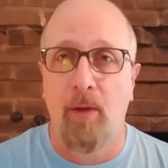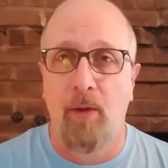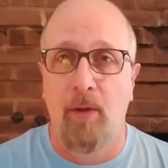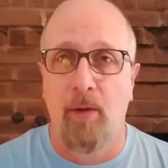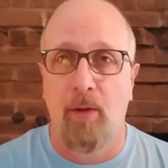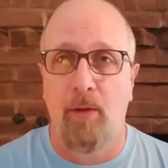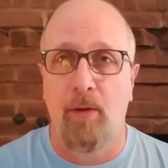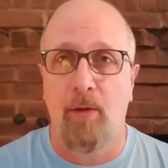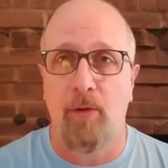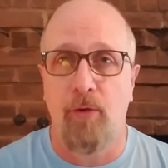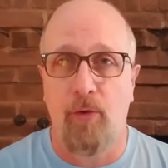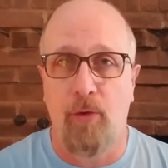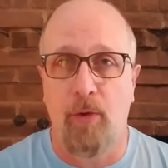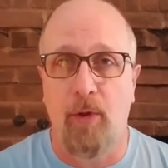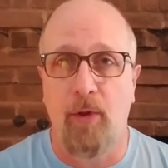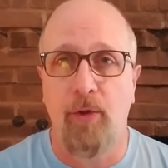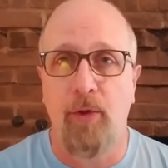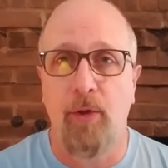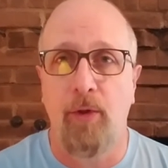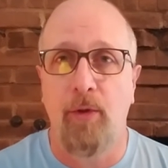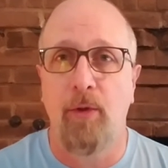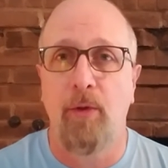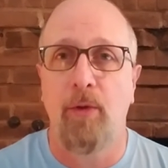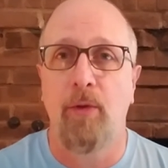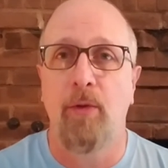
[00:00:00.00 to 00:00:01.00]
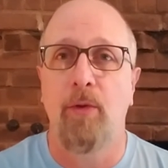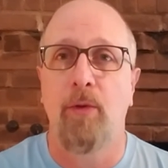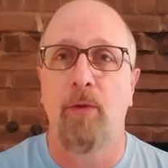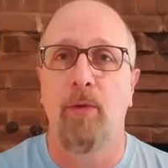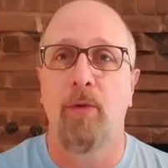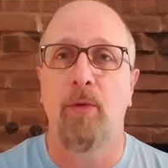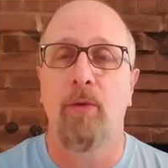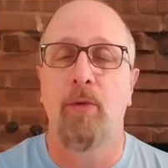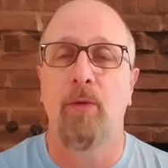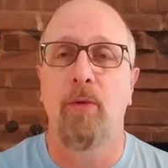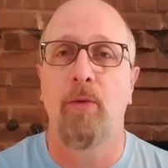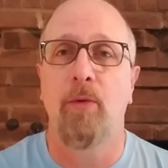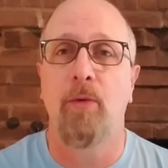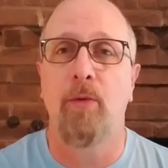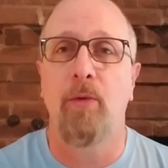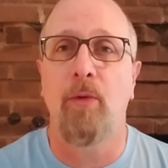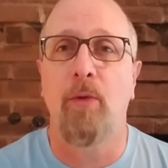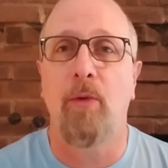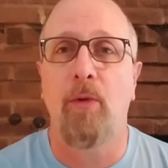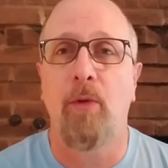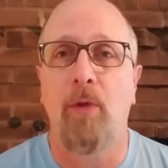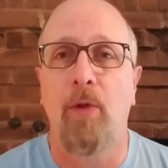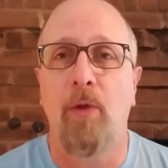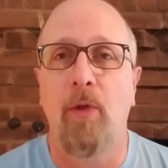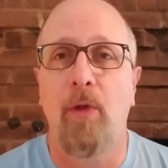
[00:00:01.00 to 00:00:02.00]
construction
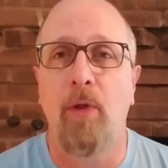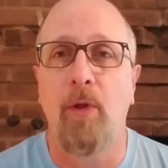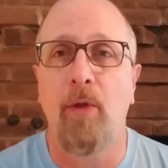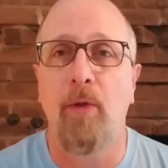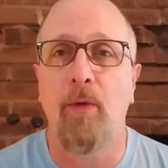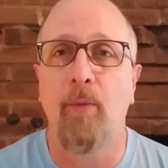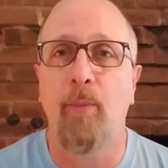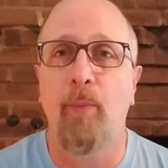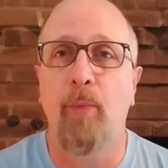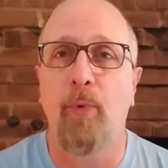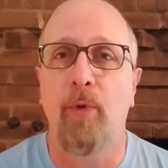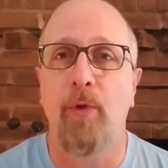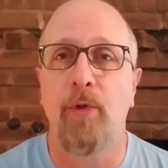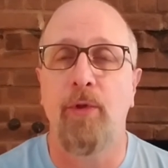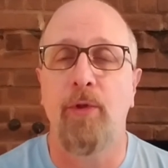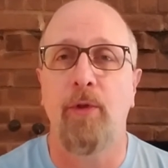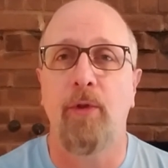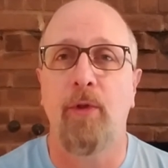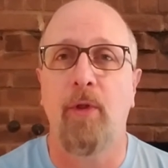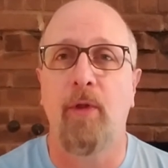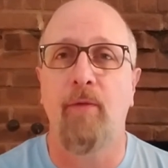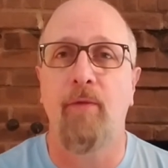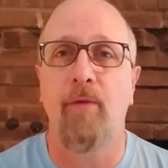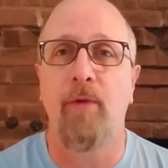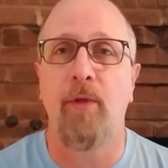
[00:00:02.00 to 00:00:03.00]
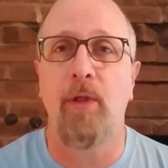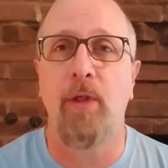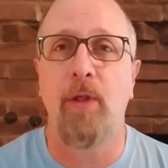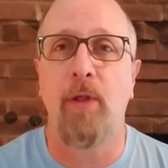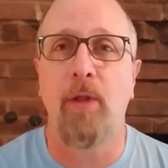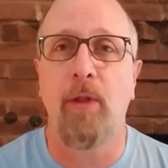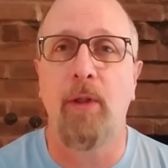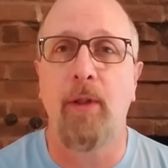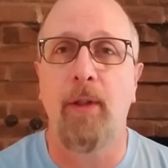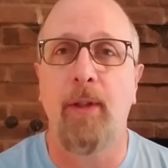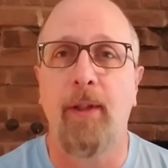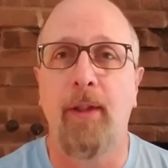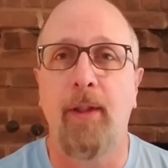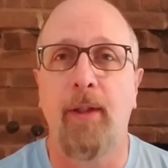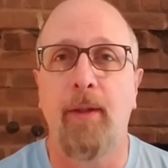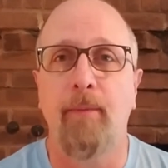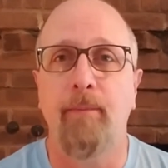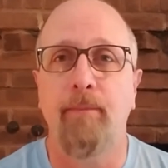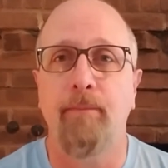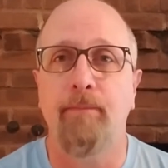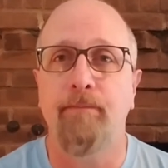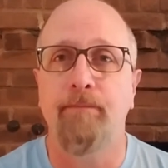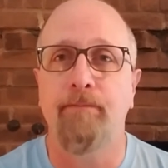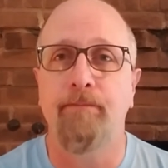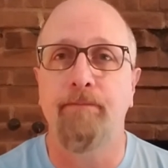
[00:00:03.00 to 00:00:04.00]
on a portion of the
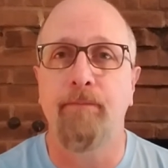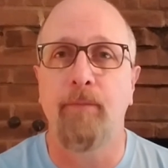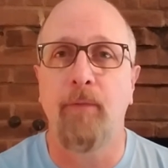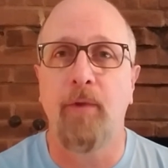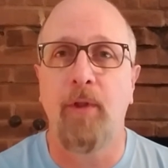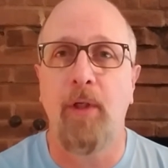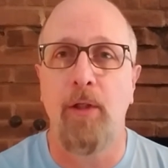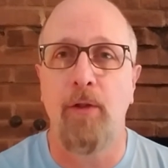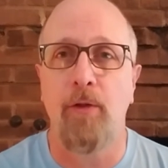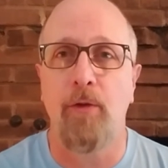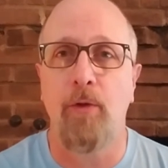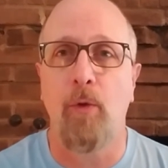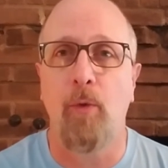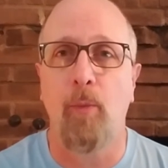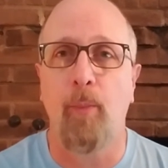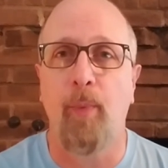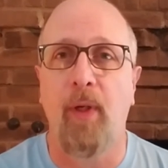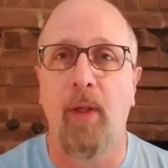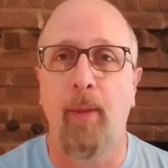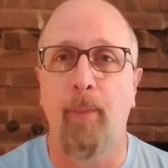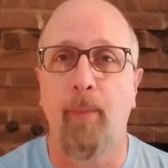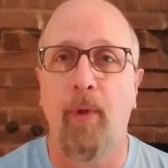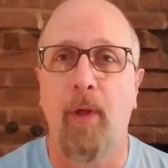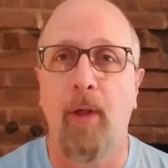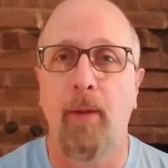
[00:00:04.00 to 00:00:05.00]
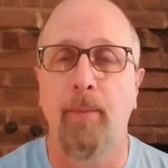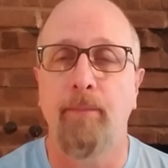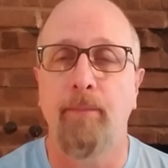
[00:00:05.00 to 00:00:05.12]
Keystone Pipeline.